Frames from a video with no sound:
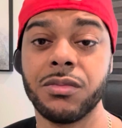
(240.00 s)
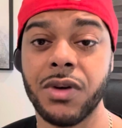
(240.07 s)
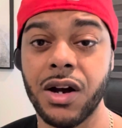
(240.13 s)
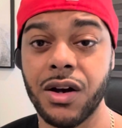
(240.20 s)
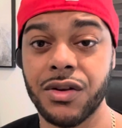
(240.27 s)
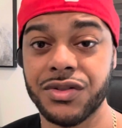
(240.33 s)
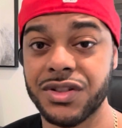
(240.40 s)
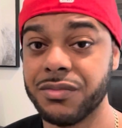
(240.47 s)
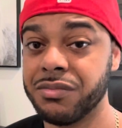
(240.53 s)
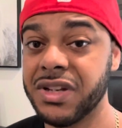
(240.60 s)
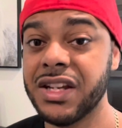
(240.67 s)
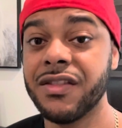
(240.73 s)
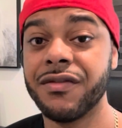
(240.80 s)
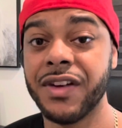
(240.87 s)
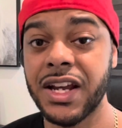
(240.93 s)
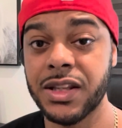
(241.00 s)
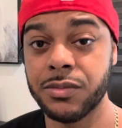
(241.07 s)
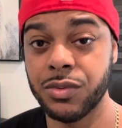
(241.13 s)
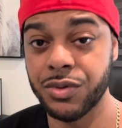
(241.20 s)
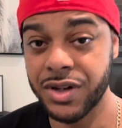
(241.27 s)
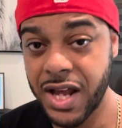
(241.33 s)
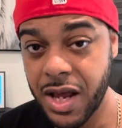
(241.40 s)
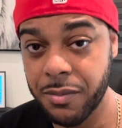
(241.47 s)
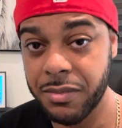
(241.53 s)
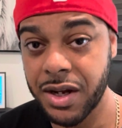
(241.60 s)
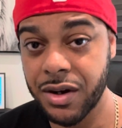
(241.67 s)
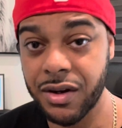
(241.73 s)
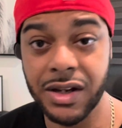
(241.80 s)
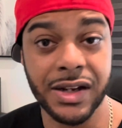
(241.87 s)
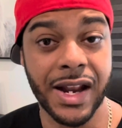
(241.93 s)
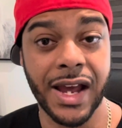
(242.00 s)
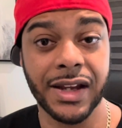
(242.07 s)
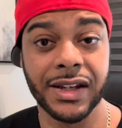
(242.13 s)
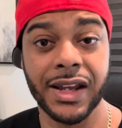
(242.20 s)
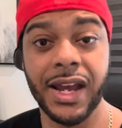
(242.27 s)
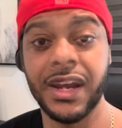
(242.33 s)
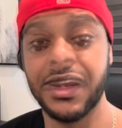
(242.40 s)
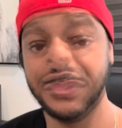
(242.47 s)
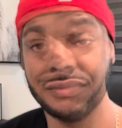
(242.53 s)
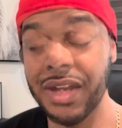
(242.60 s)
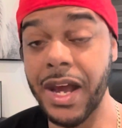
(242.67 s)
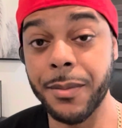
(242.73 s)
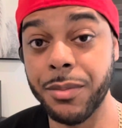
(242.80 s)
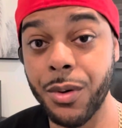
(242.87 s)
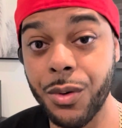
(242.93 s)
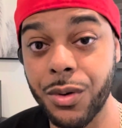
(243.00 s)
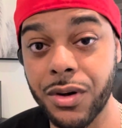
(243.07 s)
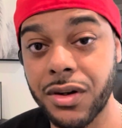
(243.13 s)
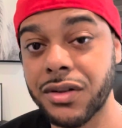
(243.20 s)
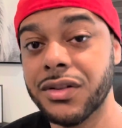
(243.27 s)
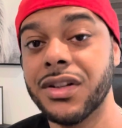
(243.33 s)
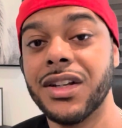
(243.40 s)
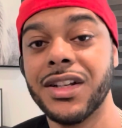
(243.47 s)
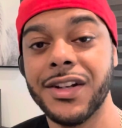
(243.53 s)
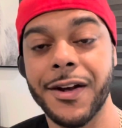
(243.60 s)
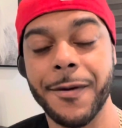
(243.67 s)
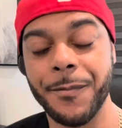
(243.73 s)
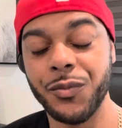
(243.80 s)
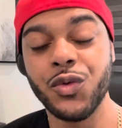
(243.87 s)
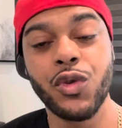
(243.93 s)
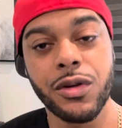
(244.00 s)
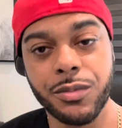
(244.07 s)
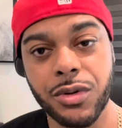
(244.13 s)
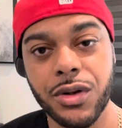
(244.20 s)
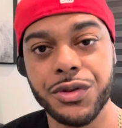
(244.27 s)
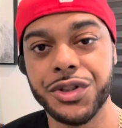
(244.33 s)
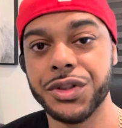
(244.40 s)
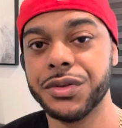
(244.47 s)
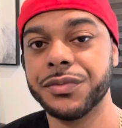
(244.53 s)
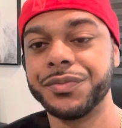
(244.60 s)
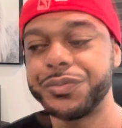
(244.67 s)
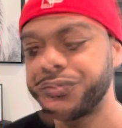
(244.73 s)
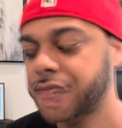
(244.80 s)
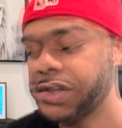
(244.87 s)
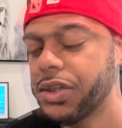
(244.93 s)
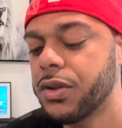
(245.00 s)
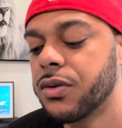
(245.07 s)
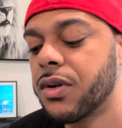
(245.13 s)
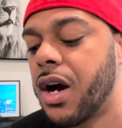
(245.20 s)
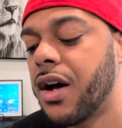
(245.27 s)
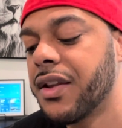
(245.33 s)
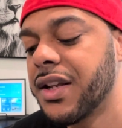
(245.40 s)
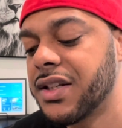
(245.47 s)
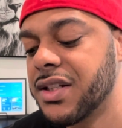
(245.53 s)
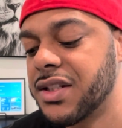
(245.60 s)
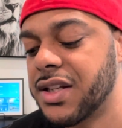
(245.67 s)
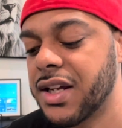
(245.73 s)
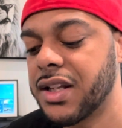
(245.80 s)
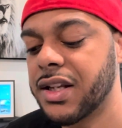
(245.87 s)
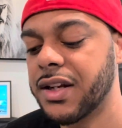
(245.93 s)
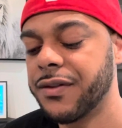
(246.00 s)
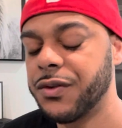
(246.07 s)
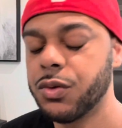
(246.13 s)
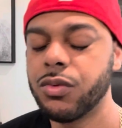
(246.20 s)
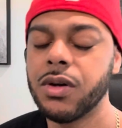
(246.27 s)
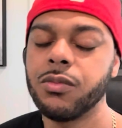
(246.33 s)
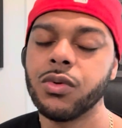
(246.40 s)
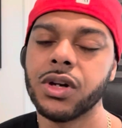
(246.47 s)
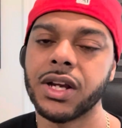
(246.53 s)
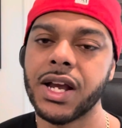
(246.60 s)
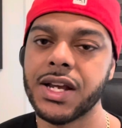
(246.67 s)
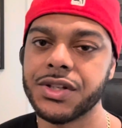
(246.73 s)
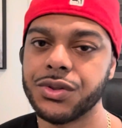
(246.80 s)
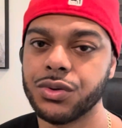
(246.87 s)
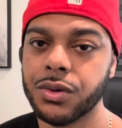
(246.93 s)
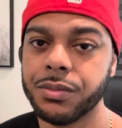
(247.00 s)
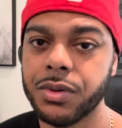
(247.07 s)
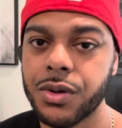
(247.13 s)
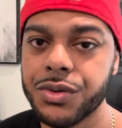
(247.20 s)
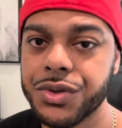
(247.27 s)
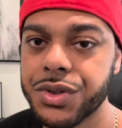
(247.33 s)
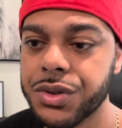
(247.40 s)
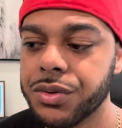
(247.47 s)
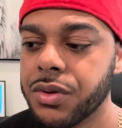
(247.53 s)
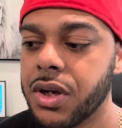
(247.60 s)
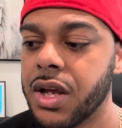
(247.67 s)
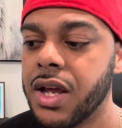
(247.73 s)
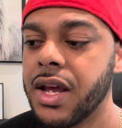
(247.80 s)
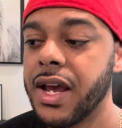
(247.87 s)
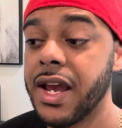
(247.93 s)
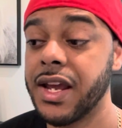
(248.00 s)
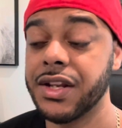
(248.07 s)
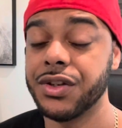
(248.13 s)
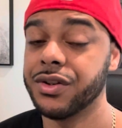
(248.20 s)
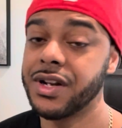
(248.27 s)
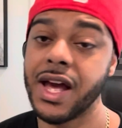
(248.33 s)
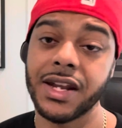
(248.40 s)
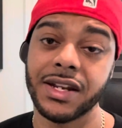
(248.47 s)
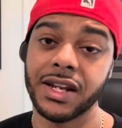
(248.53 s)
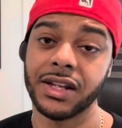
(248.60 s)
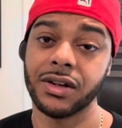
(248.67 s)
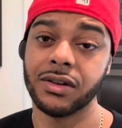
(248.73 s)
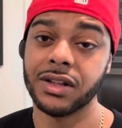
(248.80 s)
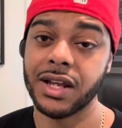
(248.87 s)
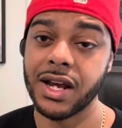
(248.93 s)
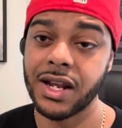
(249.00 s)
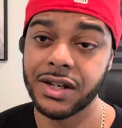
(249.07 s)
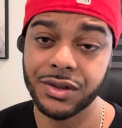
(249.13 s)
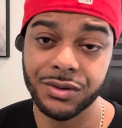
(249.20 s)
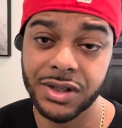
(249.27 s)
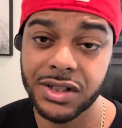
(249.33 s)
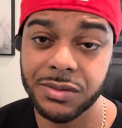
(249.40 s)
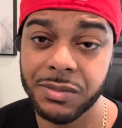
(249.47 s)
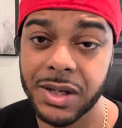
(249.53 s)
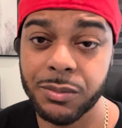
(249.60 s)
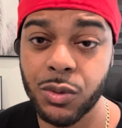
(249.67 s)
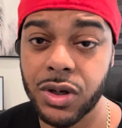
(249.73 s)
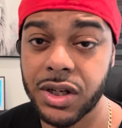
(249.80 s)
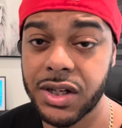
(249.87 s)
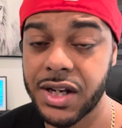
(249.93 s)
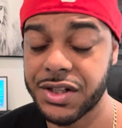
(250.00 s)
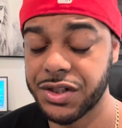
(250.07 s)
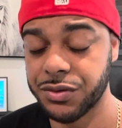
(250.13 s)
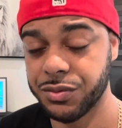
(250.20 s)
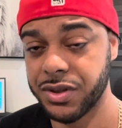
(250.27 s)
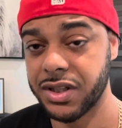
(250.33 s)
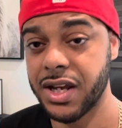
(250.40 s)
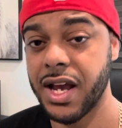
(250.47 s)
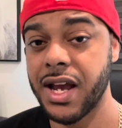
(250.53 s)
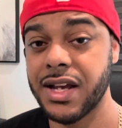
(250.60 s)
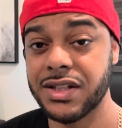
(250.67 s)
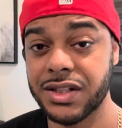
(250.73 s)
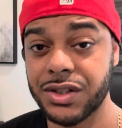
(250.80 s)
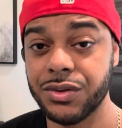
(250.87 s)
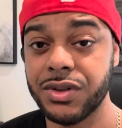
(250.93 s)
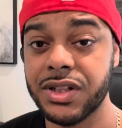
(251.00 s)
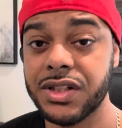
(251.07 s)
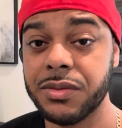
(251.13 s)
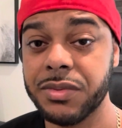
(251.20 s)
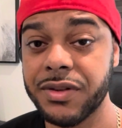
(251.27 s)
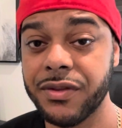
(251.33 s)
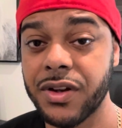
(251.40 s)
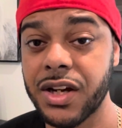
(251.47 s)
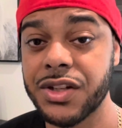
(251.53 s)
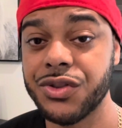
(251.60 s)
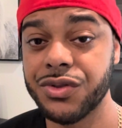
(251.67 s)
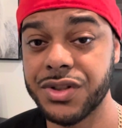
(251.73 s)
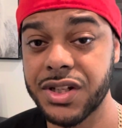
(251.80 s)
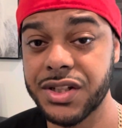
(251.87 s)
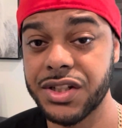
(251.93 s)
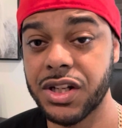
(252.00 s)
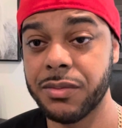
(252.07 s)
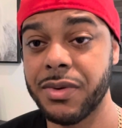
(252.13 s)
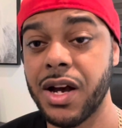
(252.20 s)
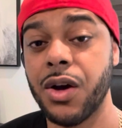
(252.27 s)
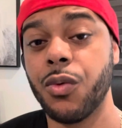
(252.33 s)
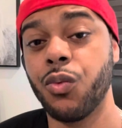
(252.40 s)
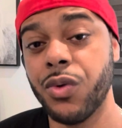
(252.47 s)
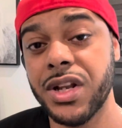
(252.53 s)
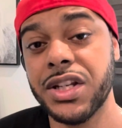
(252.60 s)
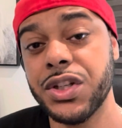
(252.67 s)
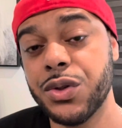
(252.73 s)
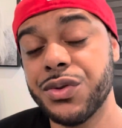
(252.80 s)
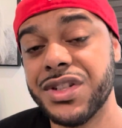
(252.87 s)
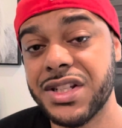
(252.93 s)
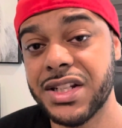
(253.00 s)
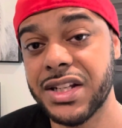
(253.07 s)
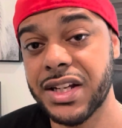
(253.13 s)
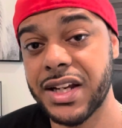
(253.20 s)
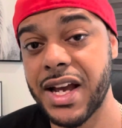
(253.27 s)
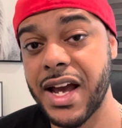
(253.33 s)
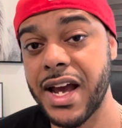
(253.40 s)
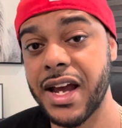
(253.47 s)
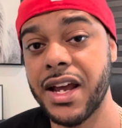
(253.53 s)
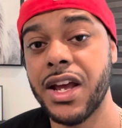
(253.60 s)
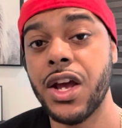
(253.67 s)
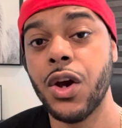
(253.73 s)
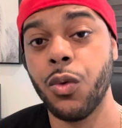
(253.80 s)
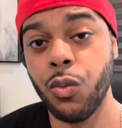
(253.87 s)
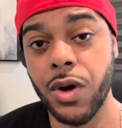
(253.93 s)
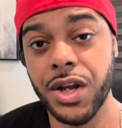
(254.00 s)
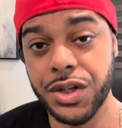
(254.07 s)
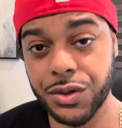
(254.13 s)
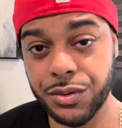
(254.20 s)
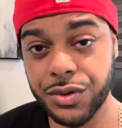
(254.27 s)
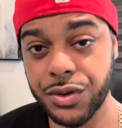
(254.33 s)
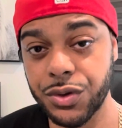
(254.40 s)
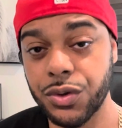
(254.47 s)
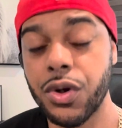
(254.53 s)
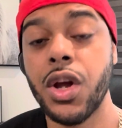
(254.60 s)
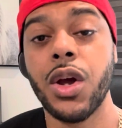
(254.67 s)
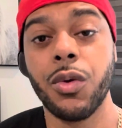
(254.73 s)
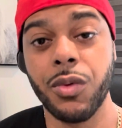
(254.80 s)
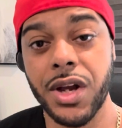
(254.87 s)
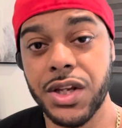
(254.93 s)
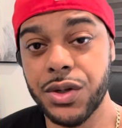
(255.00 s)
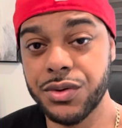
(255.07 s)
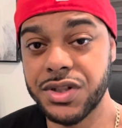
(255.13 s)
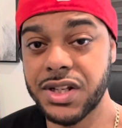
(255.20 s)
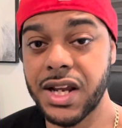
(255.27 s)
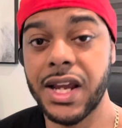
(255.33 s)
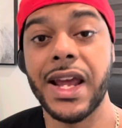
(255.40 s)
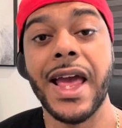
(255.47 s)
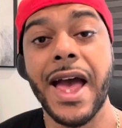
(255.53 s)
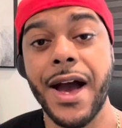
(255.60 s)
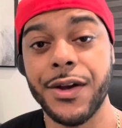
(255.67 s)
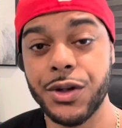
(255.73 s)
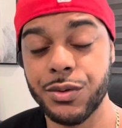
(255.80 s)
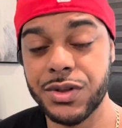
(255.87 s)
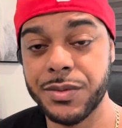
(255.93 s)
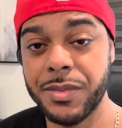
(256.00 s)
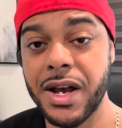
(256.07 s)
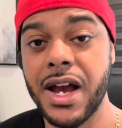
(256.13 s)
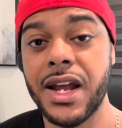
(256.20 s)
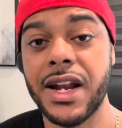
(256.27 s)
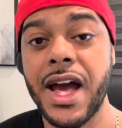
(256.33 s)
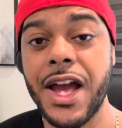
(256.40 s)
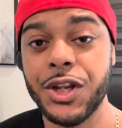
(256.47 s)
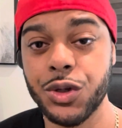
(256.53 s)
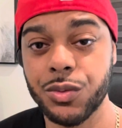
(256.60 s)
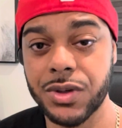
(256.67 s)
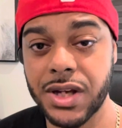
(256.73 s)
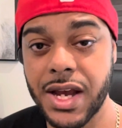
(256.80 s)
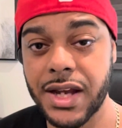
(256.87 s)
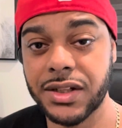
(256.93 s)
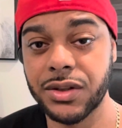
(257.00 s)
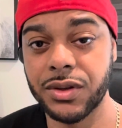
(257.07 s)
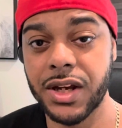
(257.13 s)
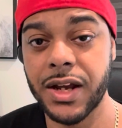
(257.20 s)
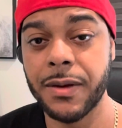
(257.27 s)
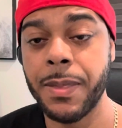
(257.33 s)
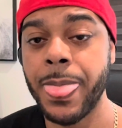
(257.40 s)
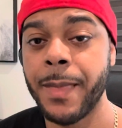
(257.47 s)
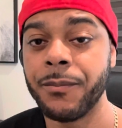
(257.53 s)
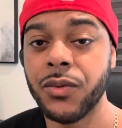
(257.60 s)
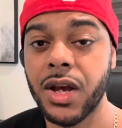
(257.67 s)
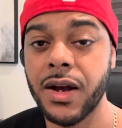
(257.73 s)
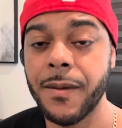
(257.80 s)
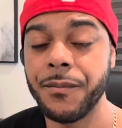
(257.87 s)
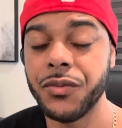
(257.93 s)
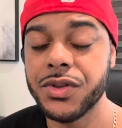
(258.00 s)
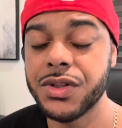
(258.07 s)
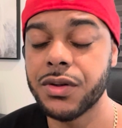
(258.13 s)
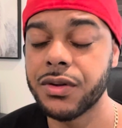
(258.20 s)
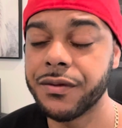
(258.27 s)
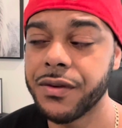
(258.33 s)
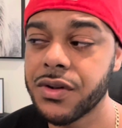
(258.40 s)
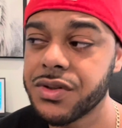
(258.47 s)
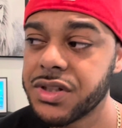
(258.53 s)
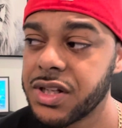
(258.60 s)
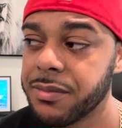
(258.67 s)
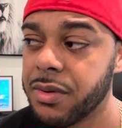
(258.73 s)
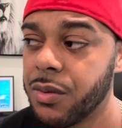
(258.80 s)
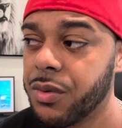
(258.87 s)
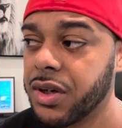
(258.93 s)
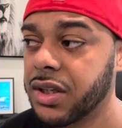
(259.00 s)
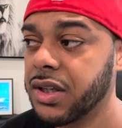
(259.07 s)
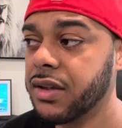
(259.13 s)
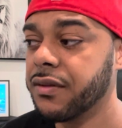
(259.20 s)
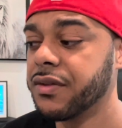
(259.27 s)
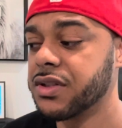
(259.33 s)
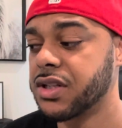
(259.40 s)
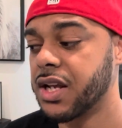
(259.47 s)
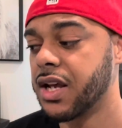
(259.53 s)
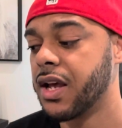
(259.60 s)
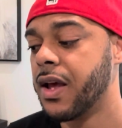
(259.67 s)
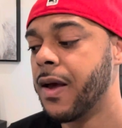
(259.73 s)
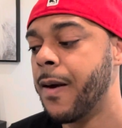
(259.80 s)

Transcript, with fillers: balls, be available, not married, not gay, not poor, you know, to approach you. So all that to say that if you want more guys to approach you and you're not dating online, and you need to make more connections with guys, and you need to be very strategic about when you see a guy, what you do, what you say, how you respond, how you react, okay? So the first tip I want to give is that